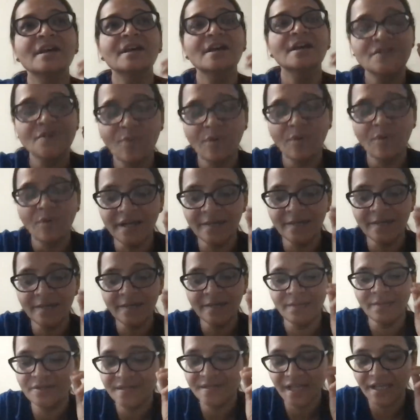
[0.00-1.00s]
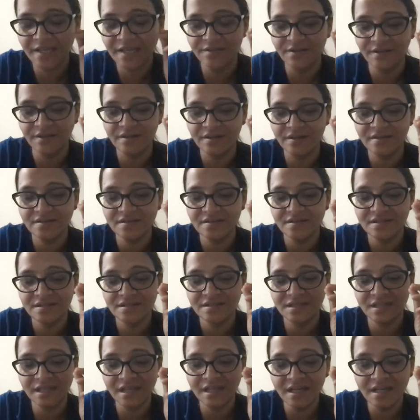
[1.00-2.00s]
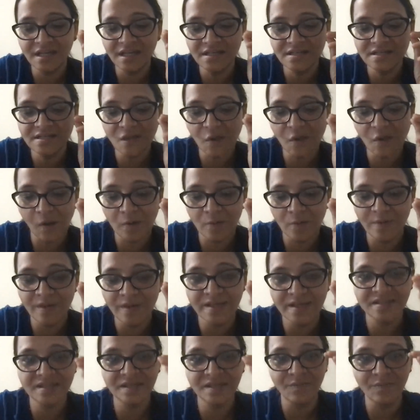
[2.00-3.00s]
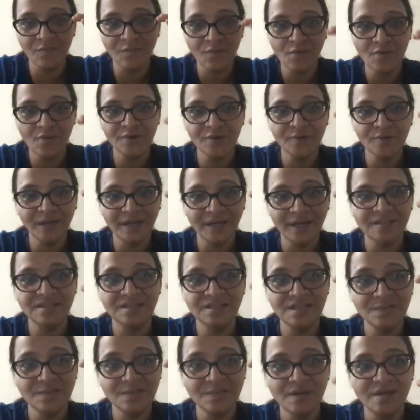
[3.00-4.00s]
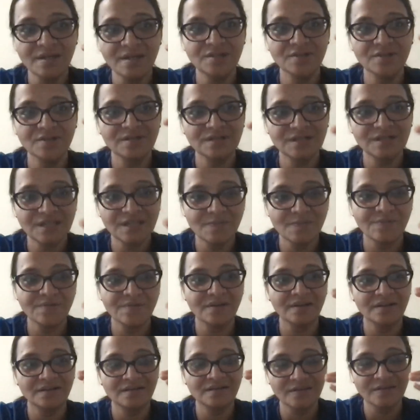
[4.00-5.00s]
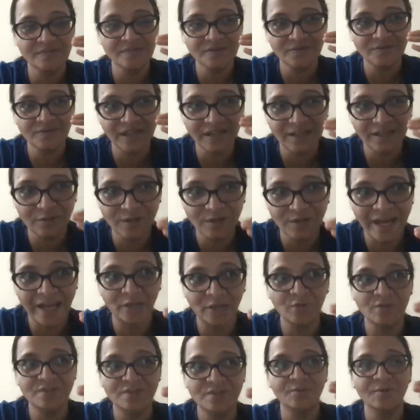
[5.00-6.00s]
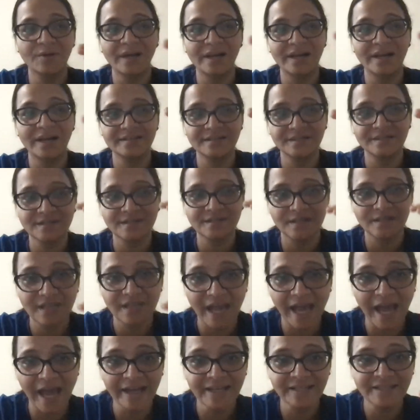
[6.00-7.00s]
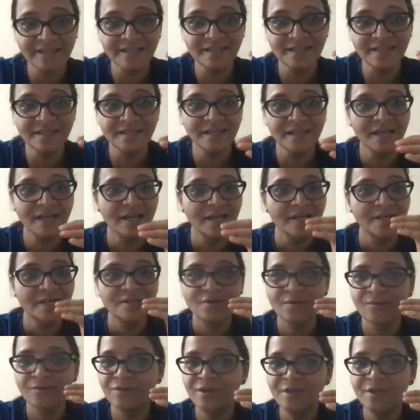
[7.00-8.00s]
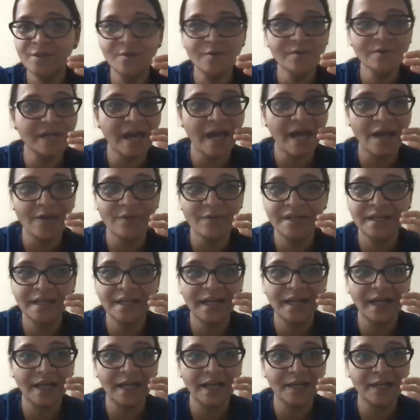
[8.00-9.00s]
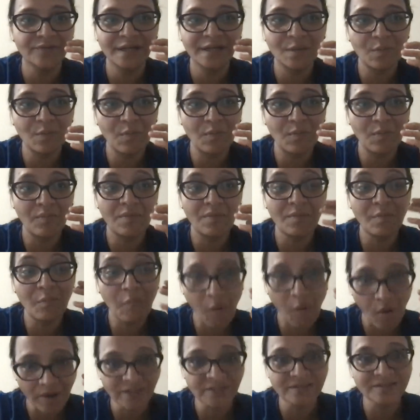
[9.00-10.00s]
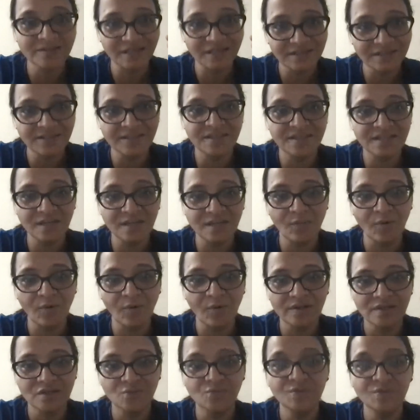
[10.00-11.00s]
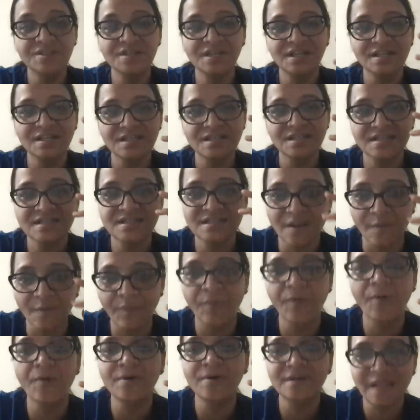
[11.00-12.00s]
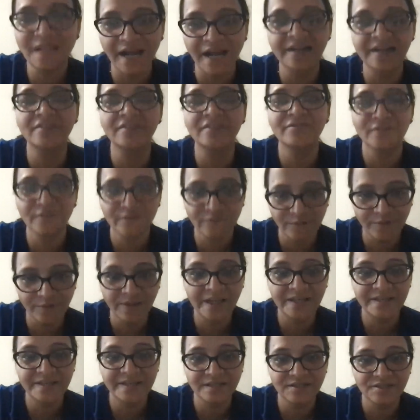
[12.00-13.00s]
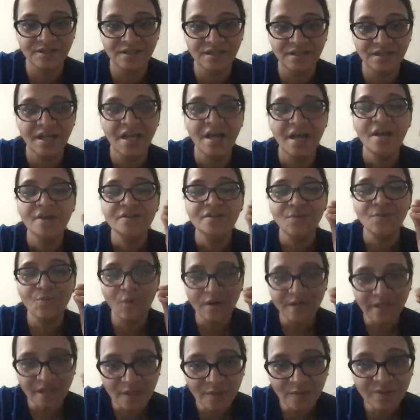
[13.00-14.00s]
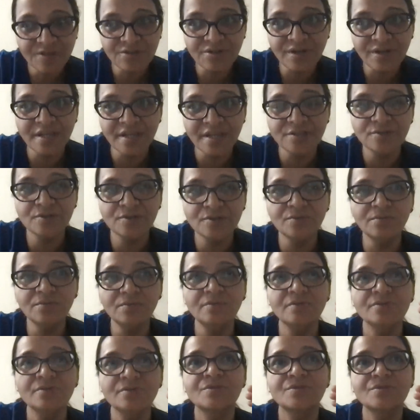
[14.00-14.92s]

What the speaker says: So what I mean to say here is there is always, the more you get deeper into the deeper in terms of like language localization in the accents. So we don't have any kind of like models, existing models, which can support that level of localization. So what are we trying to do?